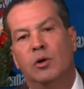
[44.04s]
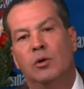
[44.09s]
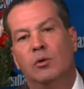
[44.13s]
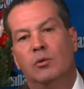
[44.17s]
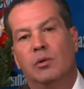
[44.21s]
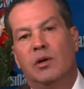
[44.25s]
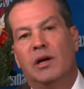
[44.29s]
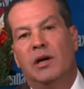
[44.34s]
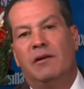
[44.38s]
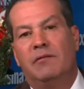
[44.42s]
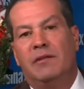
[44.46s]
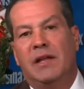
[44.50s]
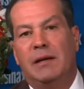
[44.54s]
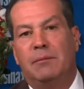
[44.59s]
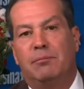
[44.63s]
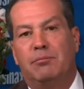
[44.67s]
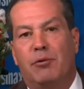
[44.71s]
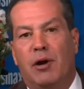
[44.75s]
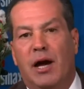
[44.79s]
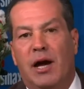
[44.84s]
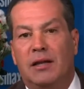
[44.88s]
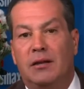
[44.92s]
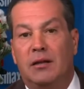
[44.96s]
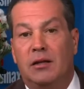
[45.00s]
We have Nate
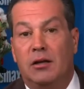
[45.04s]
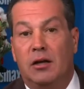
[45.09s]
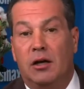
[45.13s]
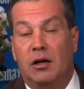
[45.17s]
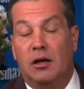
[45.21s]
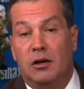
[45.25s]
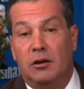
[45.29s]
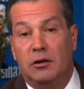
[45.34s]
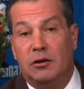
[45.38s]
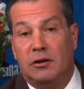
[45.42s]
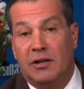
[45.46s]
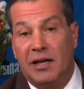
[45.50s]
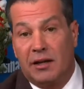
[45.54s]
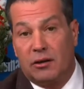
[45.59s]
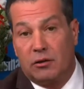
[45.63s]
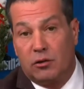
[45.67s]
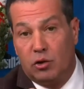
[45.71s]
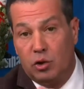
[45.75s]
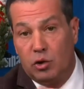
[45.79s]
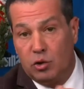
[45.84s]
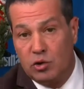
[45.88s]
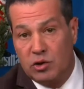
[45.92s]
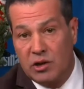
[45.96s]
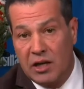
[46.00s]
Bradley on Tech
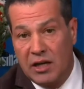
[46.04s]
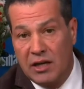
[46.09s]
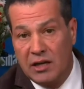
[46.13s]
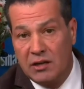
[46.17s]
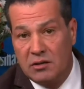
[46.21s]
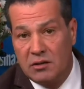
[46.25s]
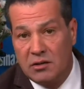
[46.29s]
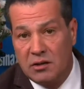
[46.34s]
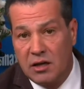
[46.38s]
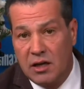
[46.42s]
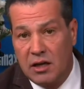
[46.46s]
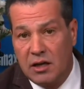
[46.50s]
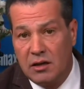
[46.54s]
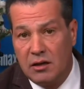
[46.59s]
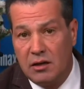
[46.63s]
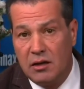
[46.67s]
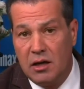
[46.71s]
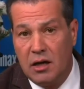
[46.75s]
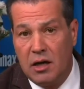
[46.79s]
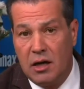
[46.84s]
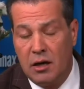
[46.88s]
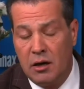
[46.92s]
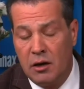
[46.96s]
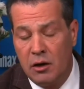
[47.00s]
Tuesdays, and
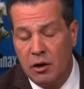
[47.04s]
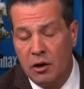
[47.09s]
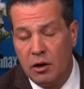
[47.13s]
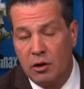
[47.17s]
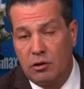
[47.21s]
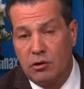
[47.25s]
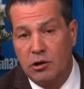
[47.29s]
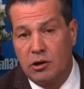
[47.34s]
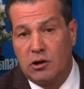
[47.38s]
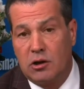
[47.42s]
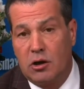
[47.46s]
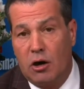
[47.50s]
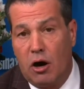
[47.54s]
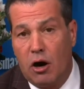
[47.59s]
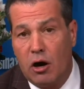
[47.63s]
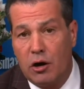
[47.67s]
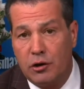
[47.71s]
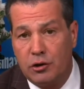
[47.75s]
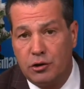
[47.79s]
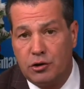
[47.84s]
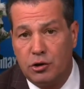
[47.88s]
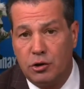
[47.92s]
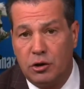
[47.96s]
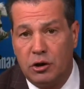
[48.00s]
Chris
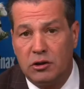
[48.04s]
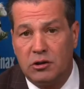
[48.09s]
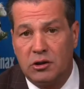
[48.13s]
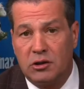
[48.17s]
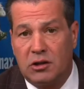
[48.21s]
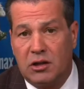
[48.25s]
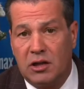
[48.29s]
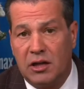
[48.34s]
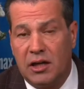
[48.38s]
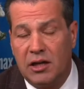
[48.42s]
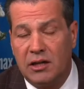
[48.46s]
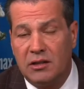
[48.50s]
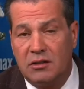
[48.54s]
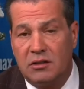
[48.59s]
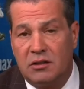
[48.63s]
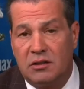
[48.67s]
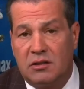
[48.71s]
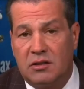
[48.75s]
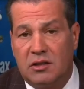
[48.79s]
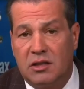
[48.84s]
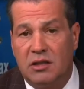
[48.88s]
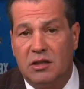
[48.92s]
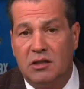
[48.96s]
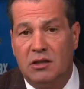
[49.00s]
Carter joins us today. He's
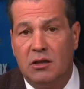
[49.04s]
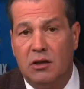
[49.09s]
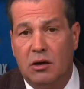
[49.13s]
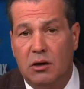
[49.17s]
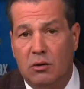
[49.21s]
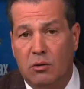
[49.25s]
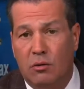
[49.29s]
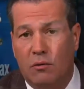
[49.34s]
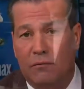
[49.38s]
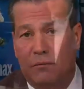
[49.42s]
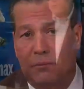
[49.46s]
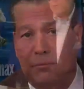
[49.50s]
the CEO